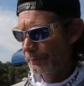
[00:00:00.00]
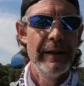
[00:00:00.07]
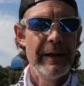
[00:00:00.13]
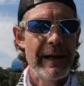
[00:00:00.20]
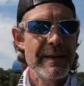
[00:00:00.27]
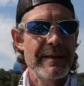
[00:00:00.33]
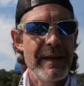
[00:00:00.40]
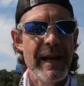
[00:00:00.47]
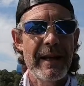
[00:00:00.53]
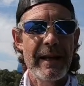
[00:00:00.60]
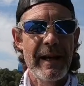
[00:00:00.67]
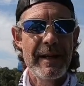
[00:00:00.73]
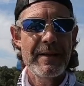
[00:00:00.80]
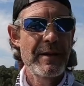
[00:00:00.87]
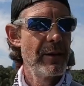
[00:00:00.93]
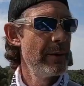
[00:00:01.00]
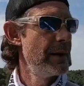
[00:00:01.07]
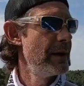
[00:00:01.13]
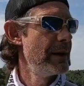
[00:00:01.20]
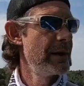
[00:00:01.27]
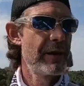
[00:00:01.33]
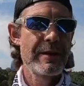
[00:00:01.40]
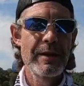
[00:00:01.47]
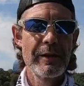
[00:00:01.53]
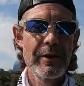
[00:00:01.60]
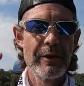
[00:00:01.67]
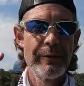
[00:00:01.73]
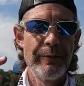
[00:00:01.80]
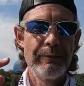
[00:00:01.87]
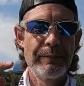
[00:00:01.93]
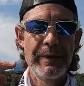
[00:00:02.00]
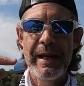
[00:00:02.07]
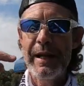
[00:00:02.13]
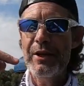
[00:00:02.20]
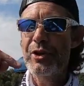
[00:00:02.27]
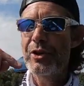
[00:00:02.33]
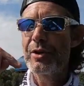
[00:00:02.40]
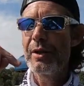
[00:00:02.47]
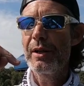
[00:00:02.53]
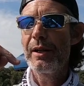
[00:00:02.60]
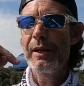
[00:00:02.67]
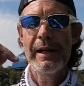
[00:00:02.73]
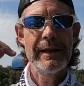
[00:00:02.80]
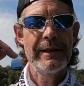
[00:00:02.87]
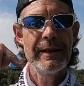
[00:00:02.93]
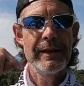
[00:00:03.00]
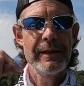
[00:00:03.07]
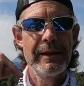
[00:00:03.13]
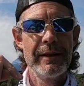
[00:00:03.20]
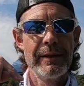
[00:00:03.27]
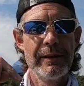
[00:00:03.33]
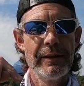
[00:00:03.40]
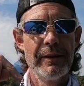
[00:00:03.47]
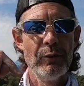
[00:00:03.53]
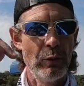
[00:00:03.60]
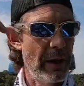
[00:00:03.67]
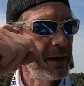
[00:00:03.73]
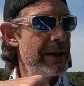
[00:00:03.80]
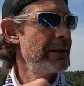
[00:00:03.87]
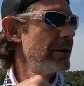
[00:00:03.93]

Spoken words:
And that's that, guys. So here's a little catch I did right